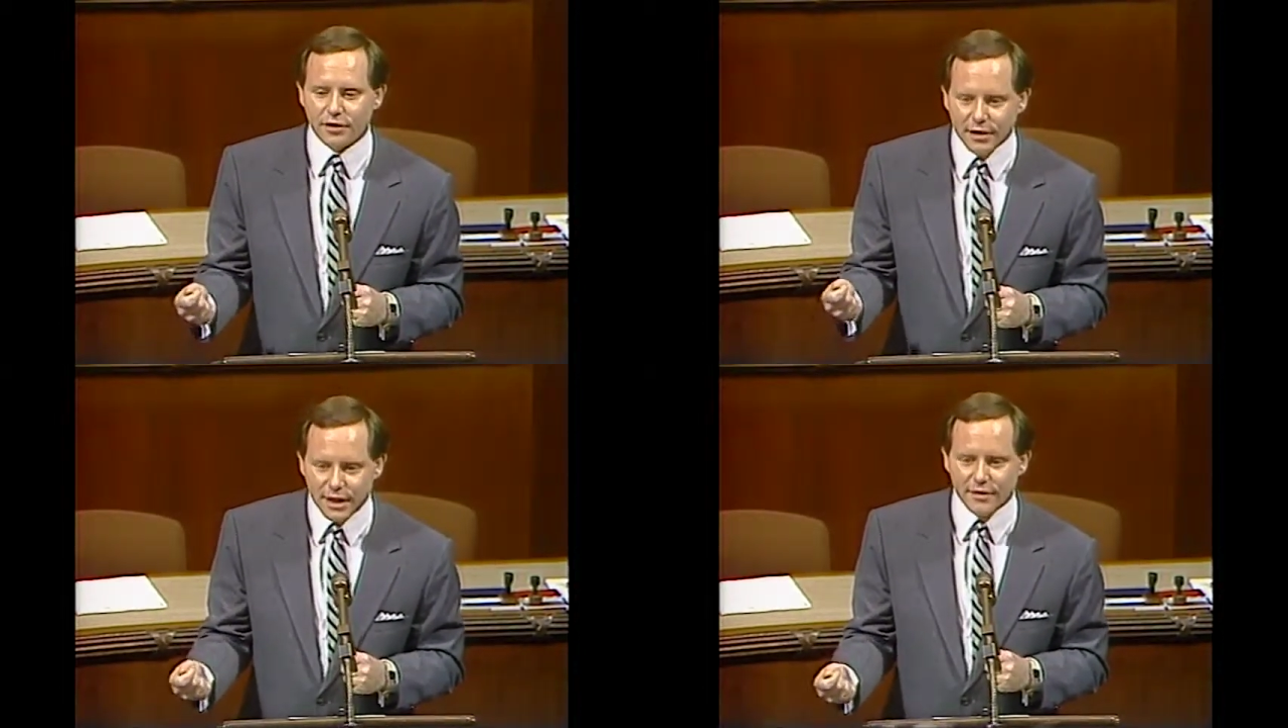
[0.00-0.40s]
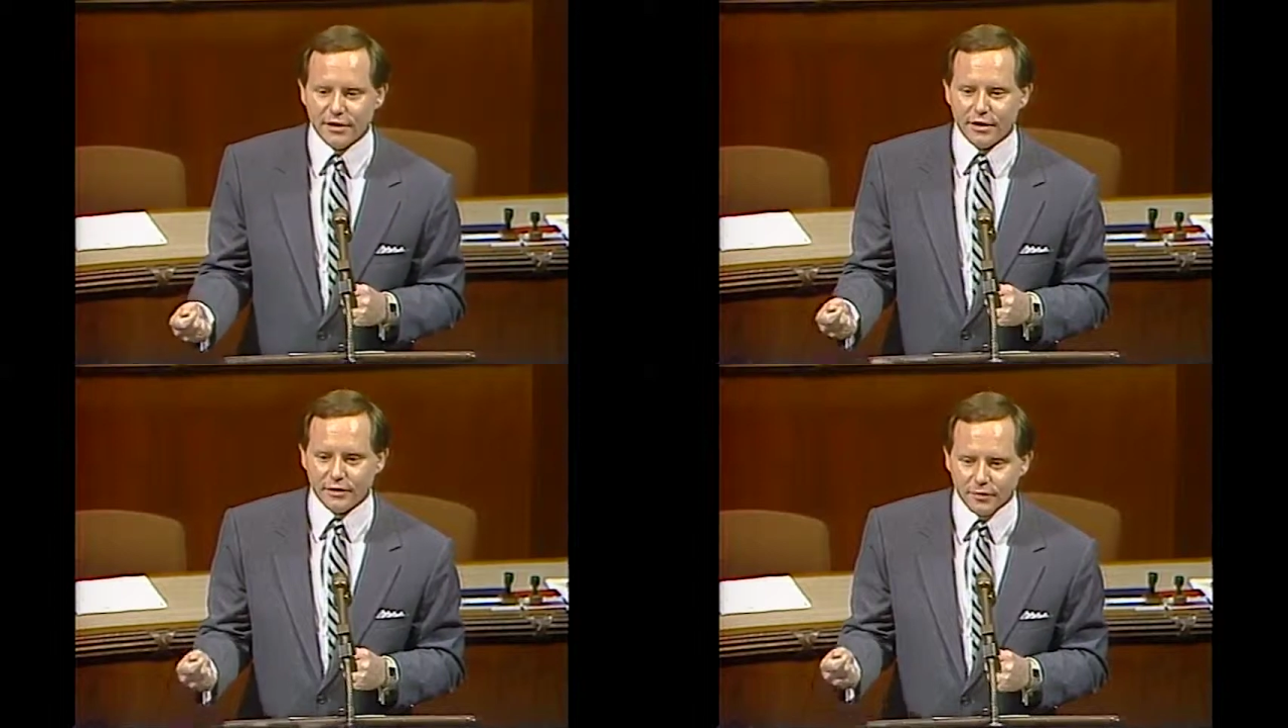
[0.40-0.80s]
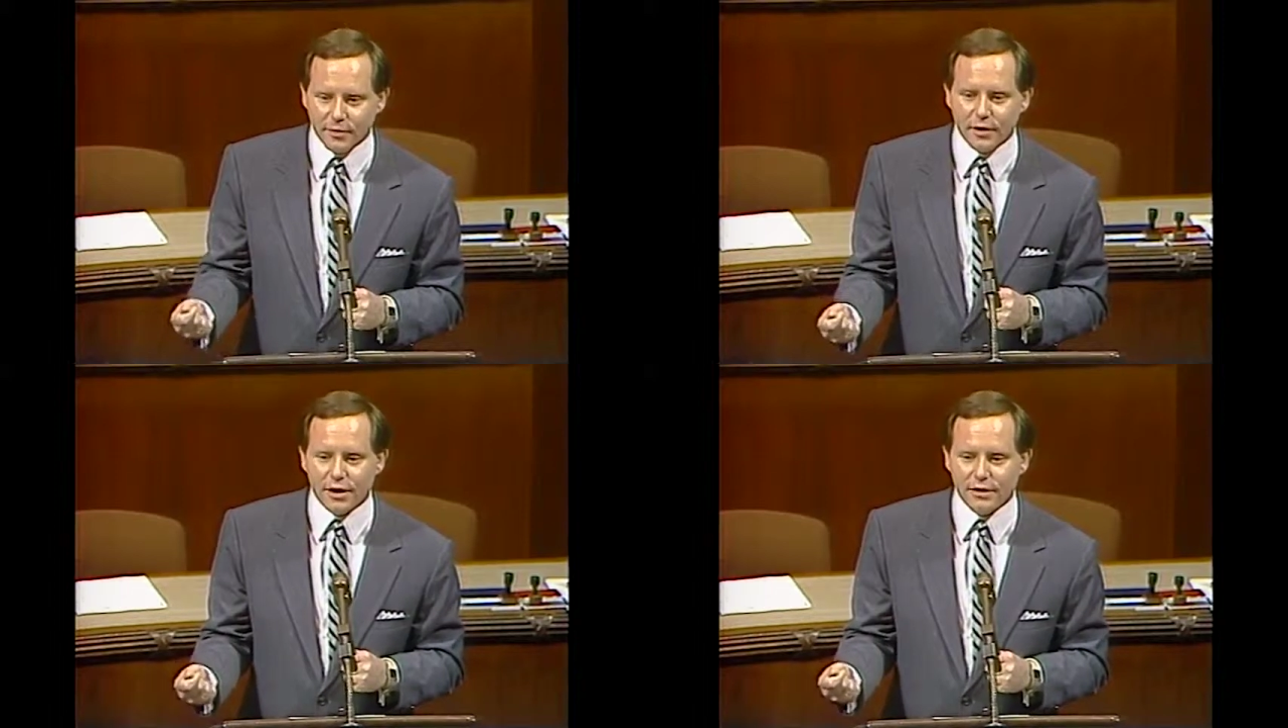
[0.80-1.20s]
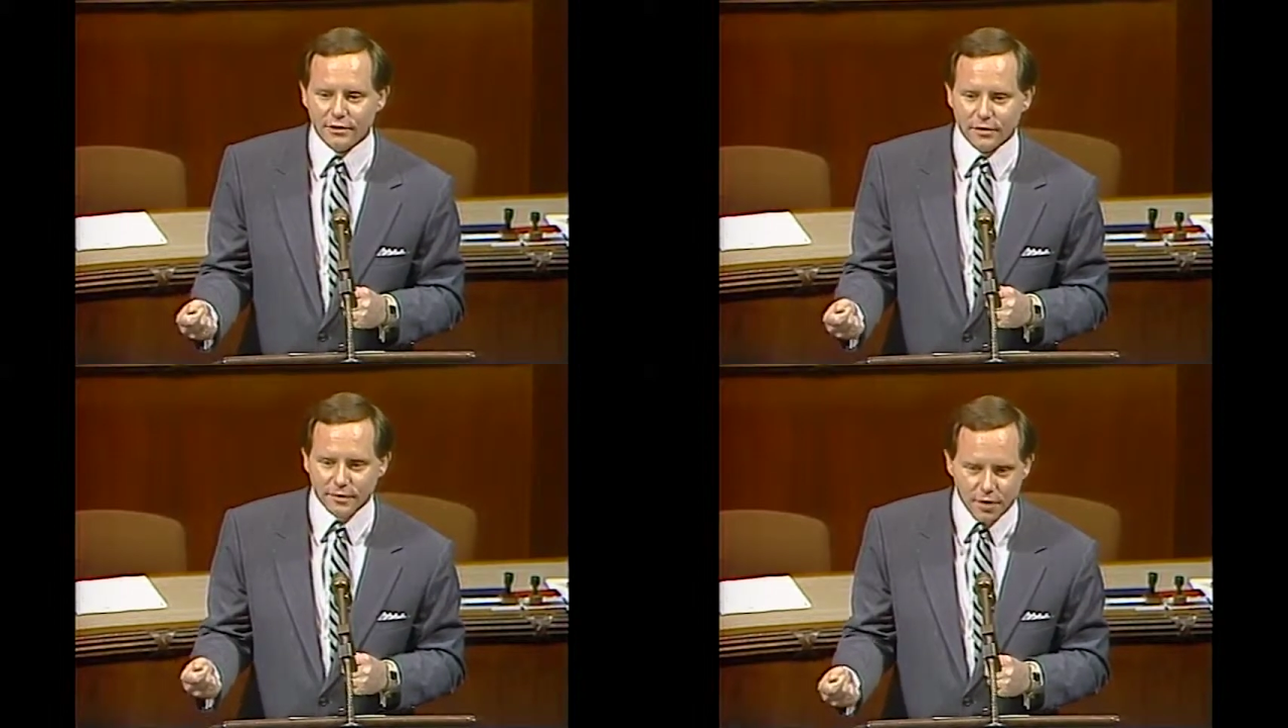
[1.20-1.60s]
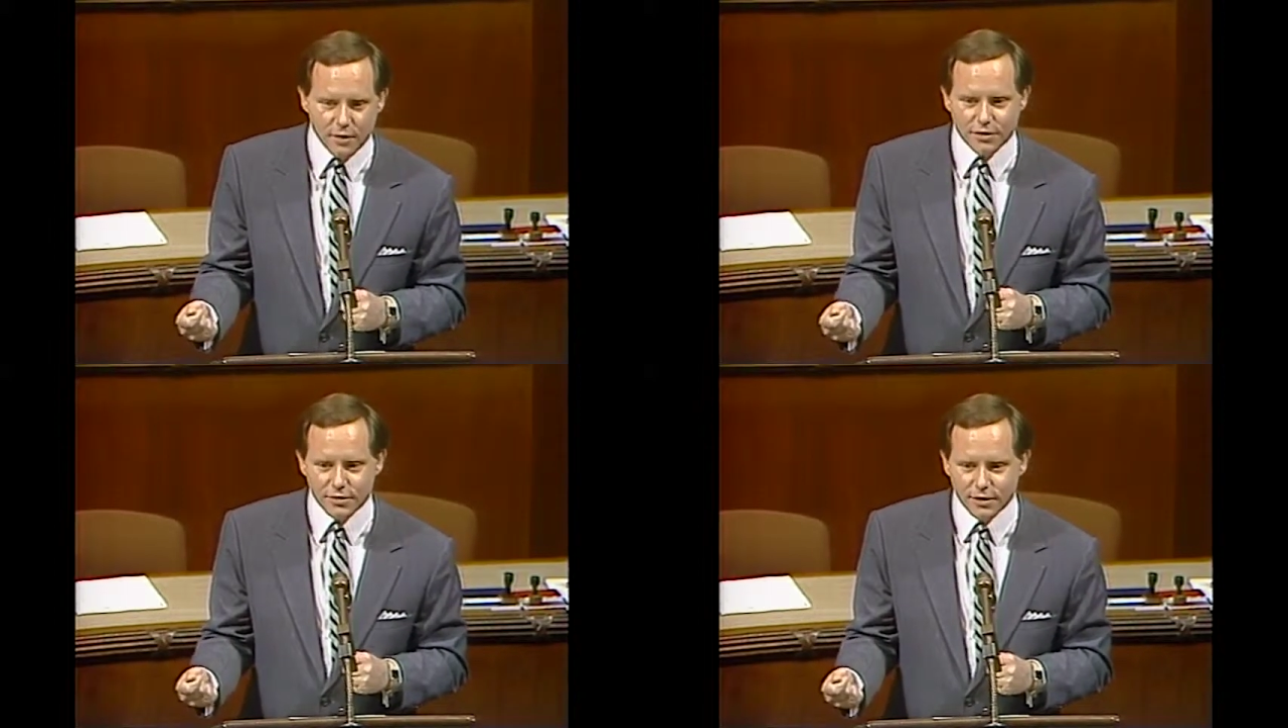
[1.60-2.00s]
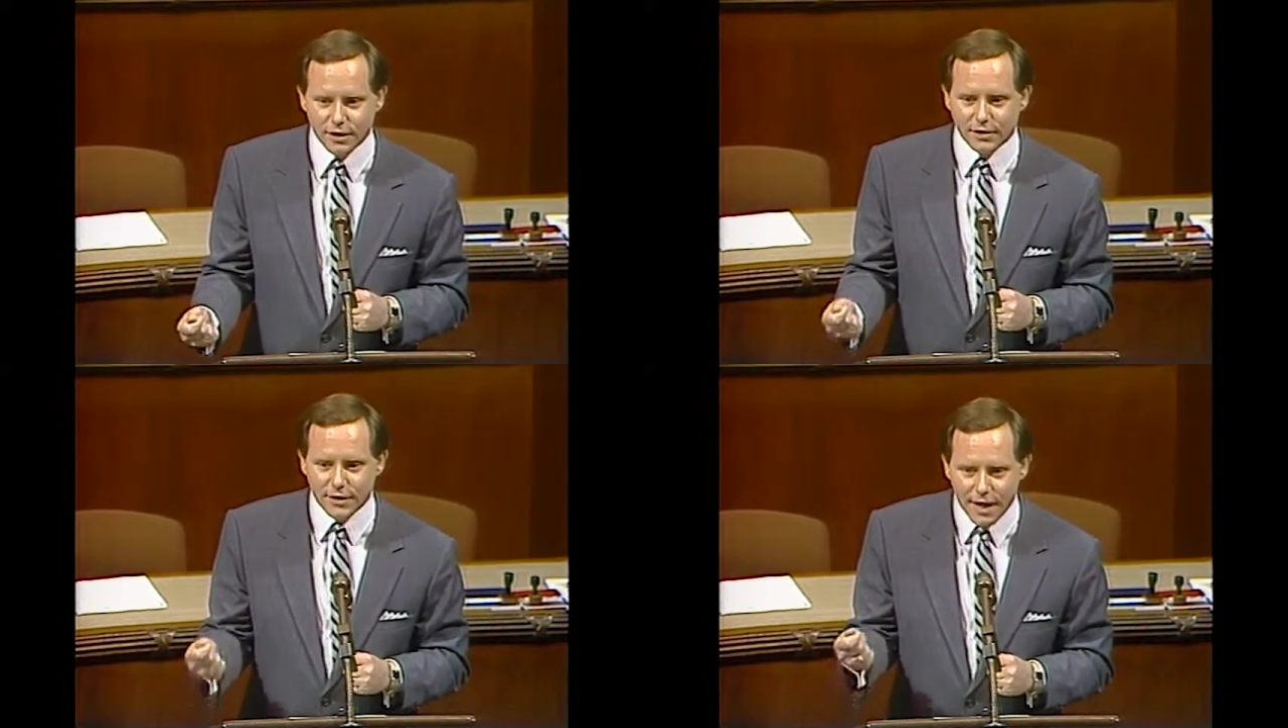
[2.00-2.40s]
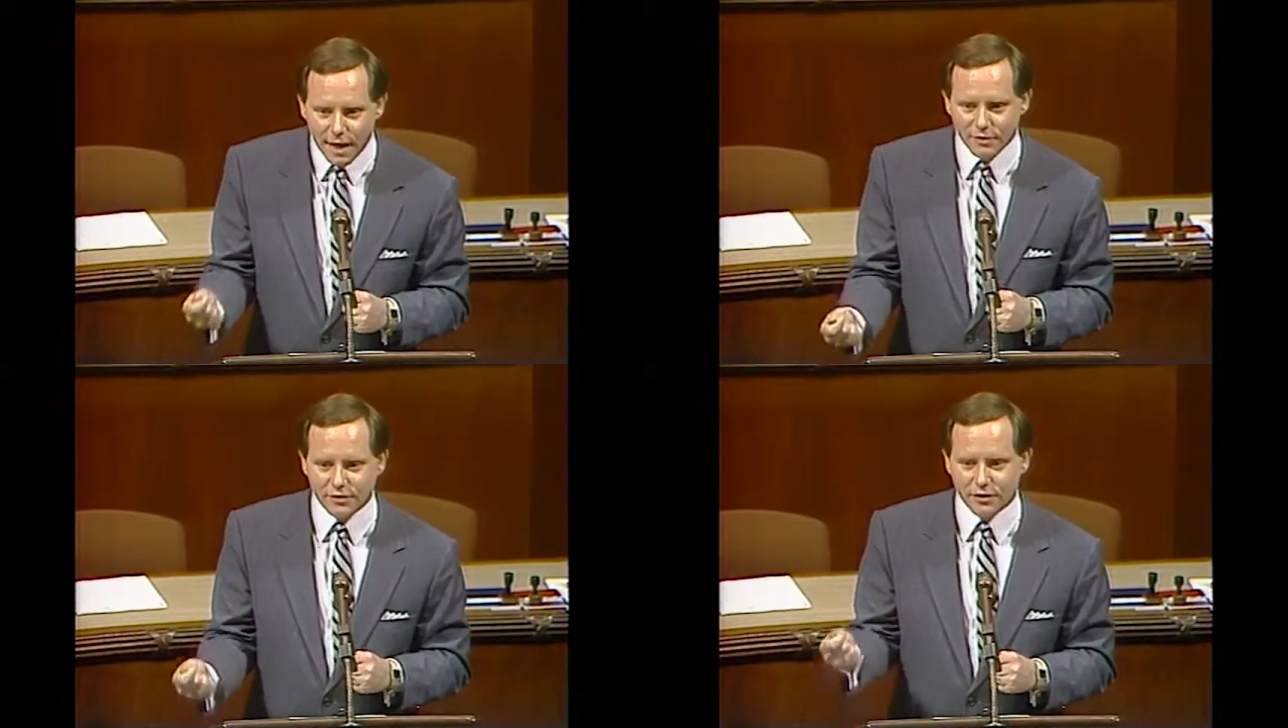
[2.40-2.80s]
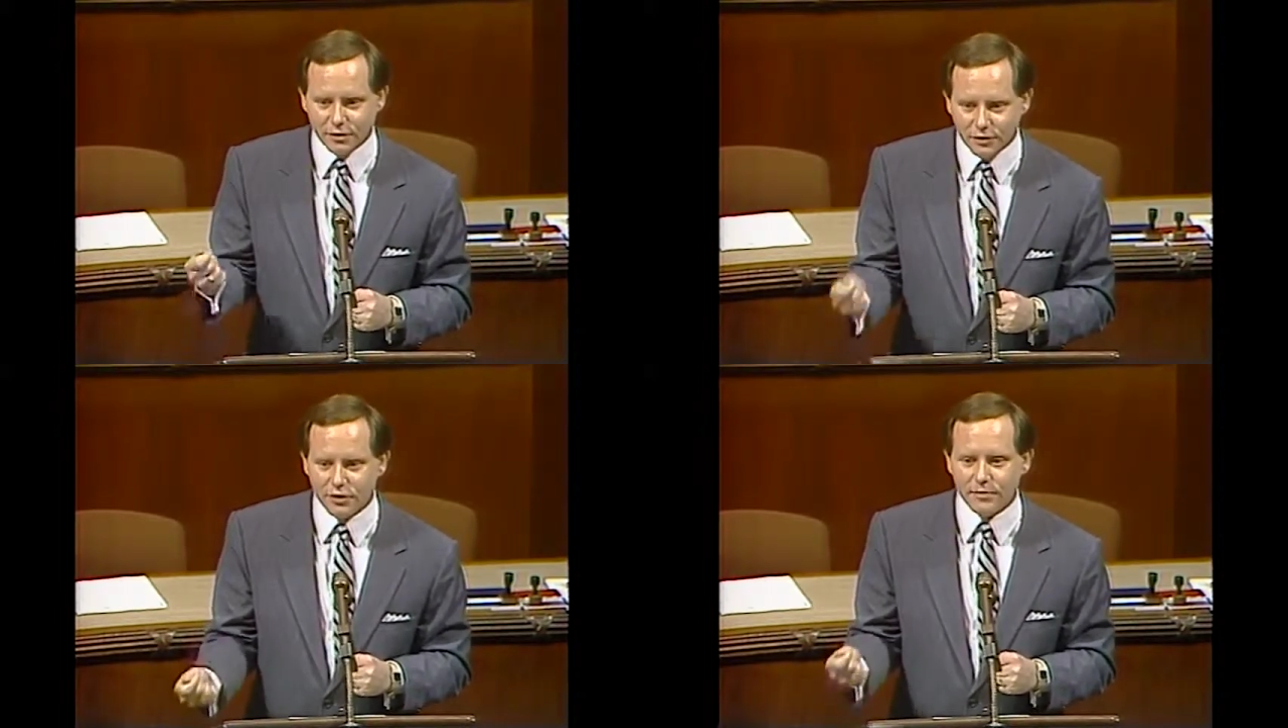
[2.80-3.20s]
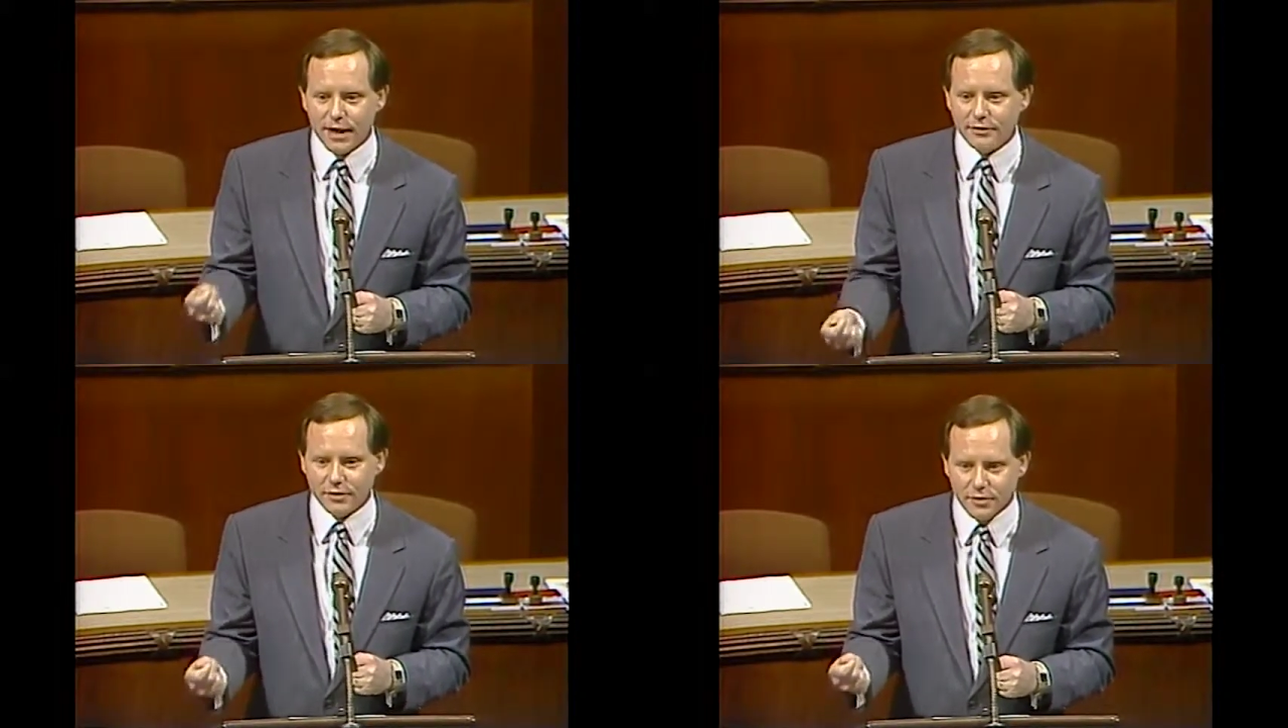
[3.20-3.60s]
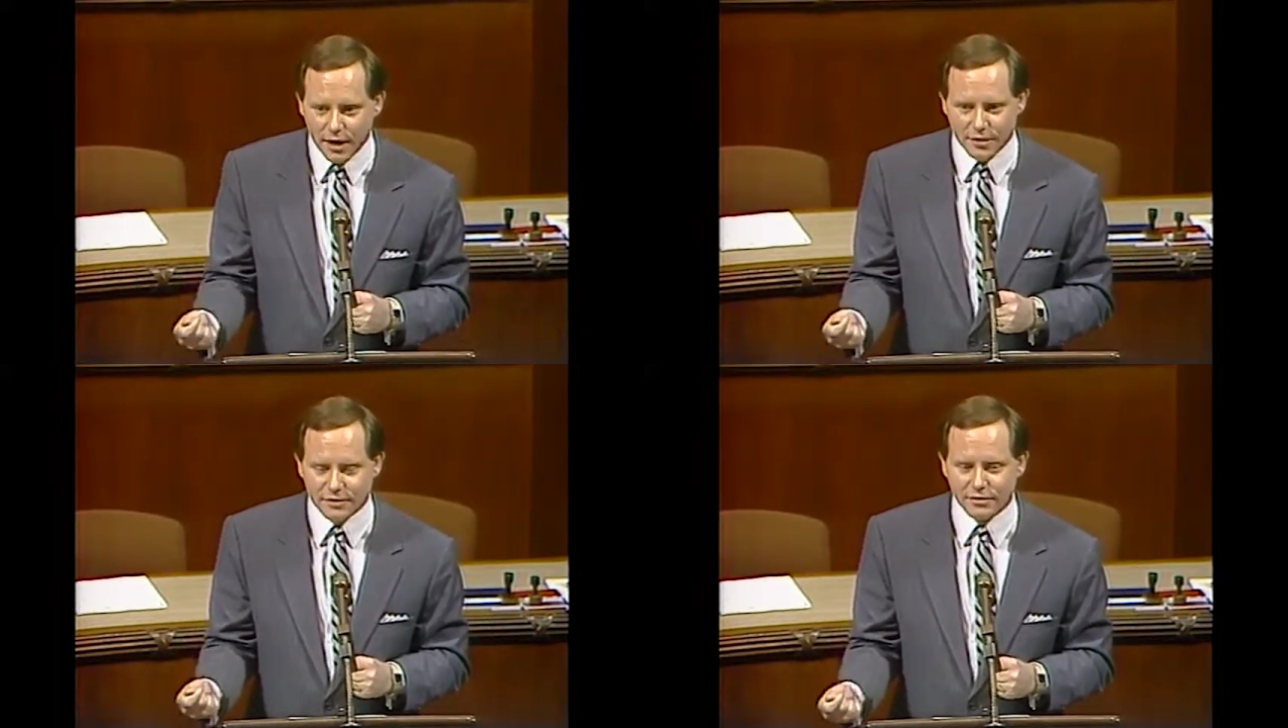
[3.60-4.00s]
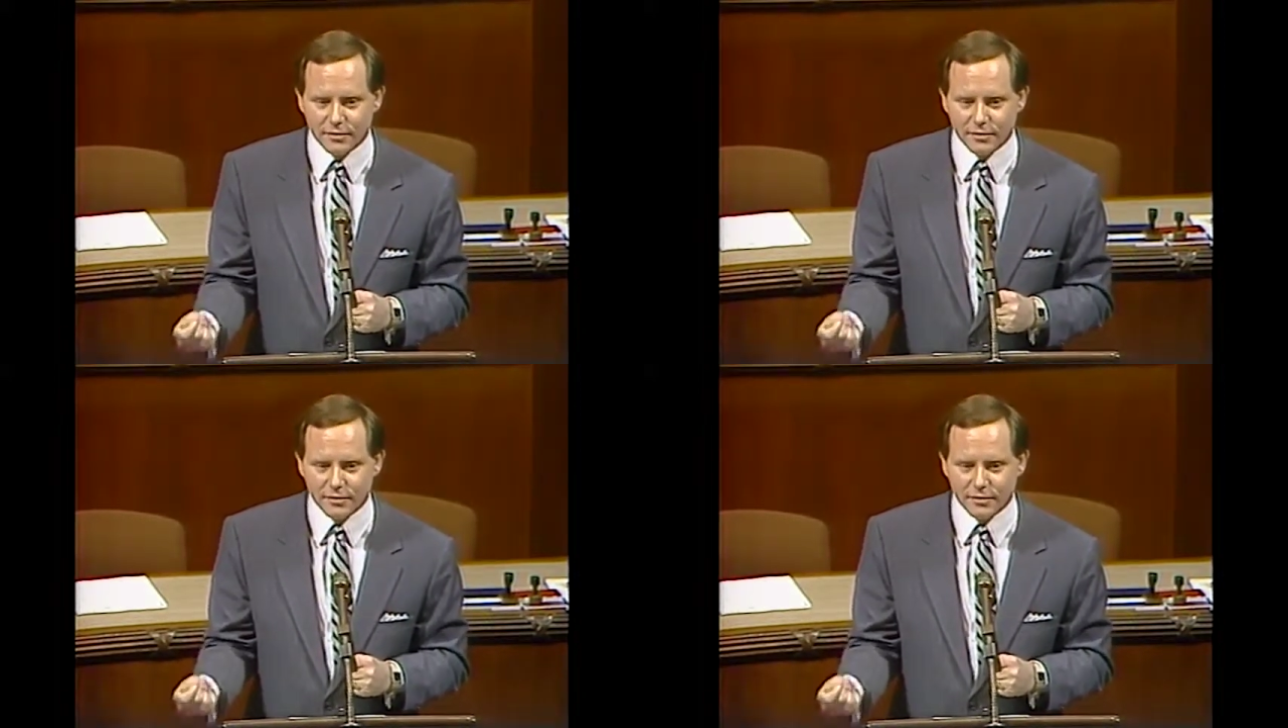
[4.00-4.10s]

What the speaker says: again, that are supporting this approach to answer those two basic questions.